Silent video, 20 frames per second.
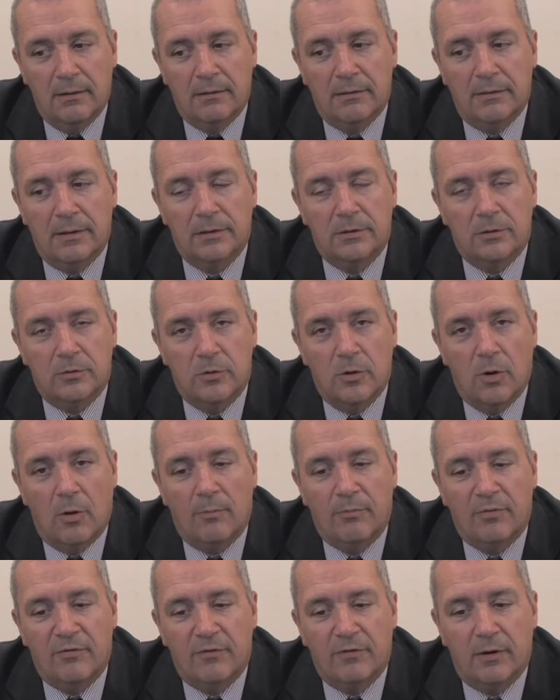They do not
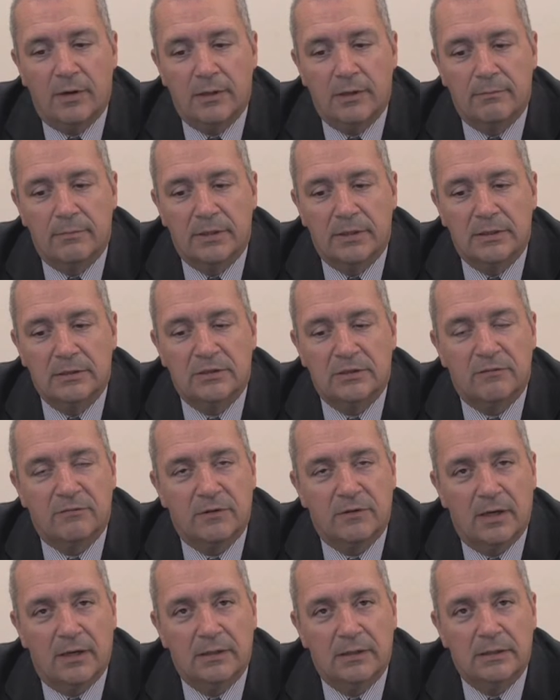provide a means of
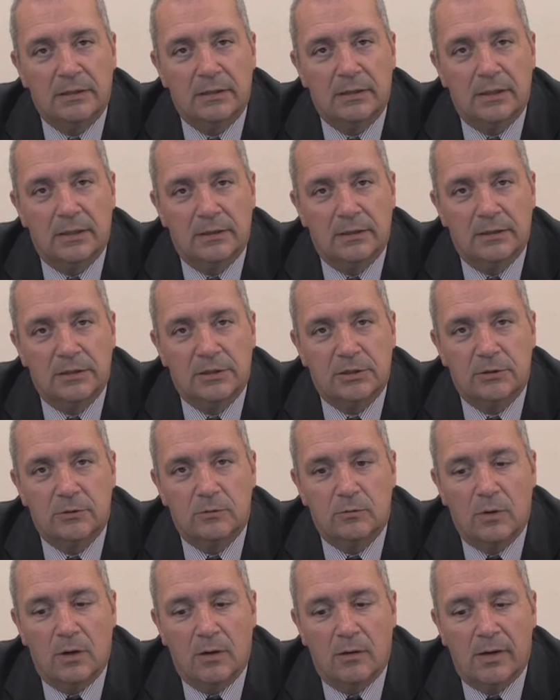gaining additional
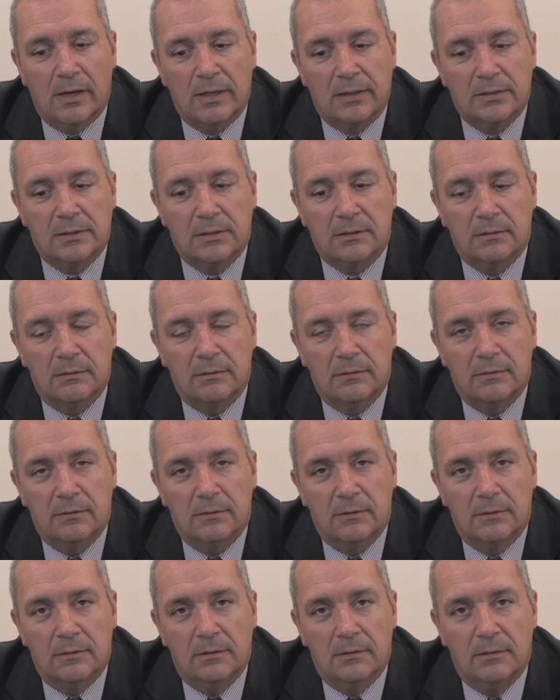height.
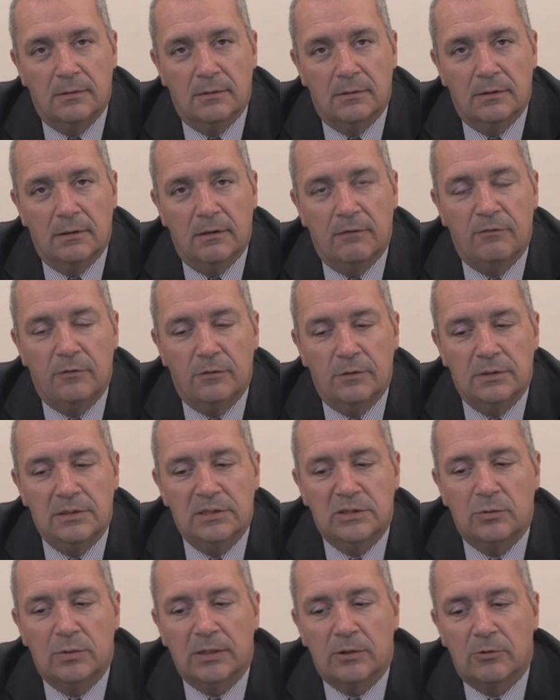If you need
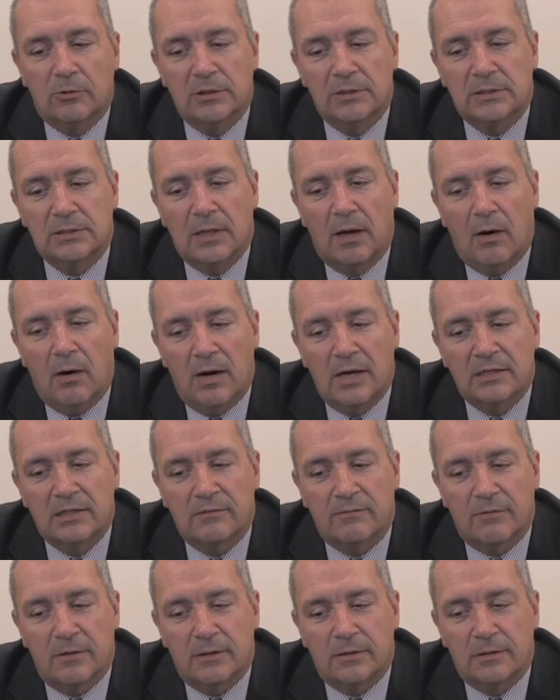to increase the height of
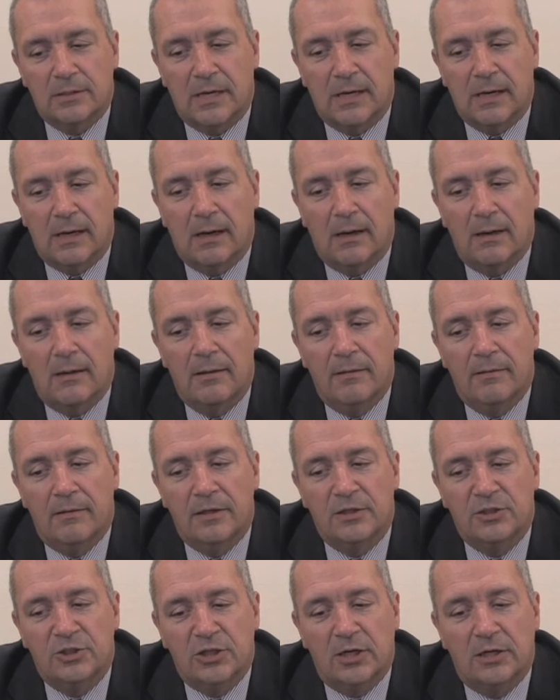the tower,
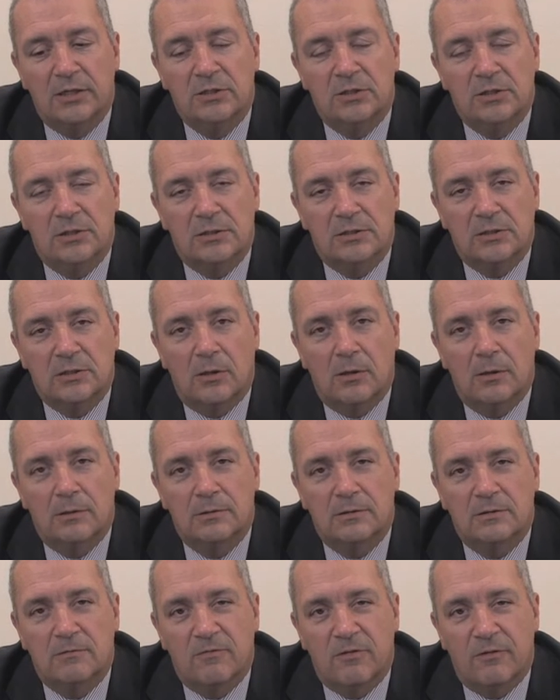then change the
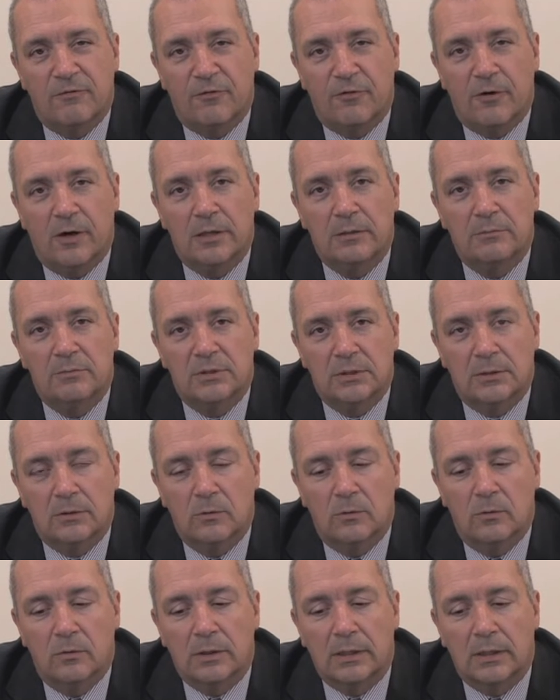size of the frames
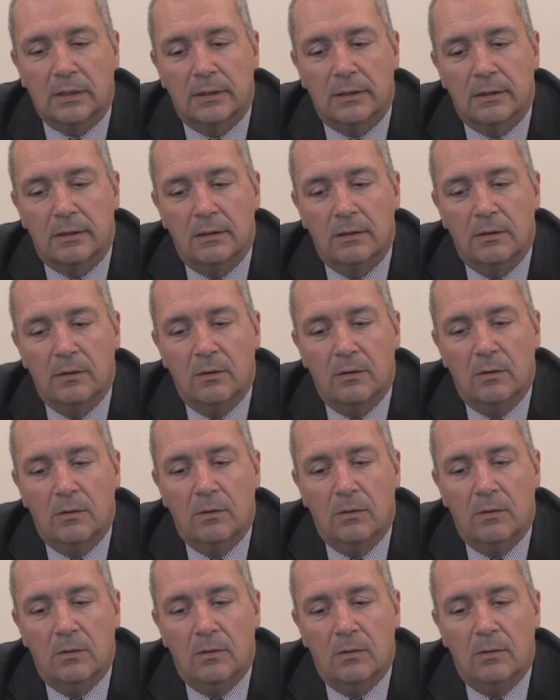accordingly.
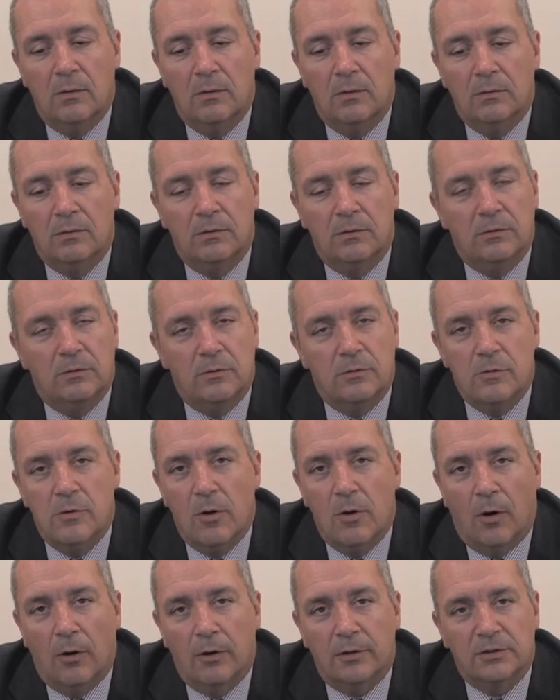You do
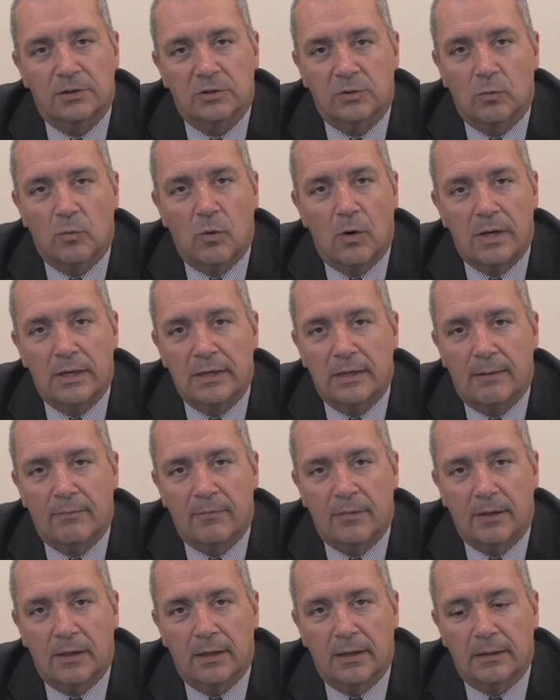not just wind up
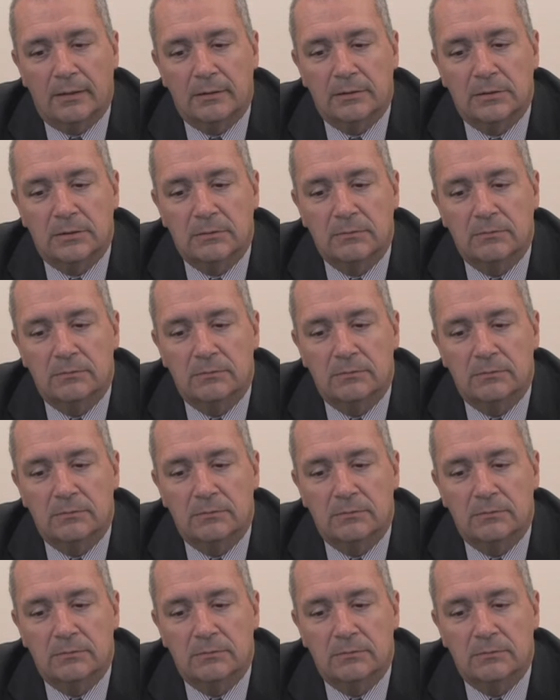the legs.